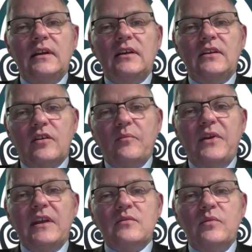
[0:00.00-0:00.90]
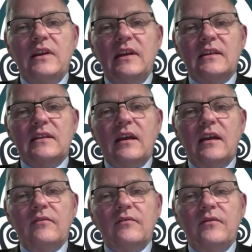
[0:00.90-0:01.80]
To compete, we need to
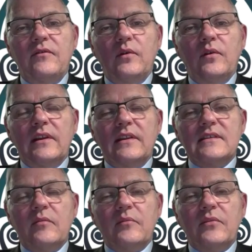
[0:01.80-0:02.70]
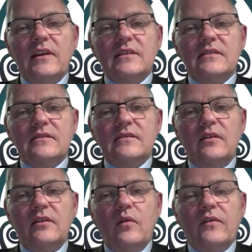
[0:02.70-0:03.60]
have fuel at the same price as
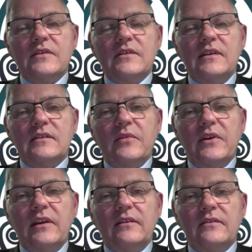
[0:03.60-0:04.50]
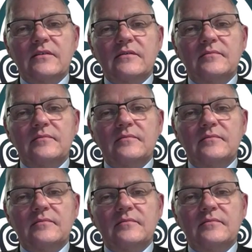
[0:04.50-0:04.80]
our overseas competitors.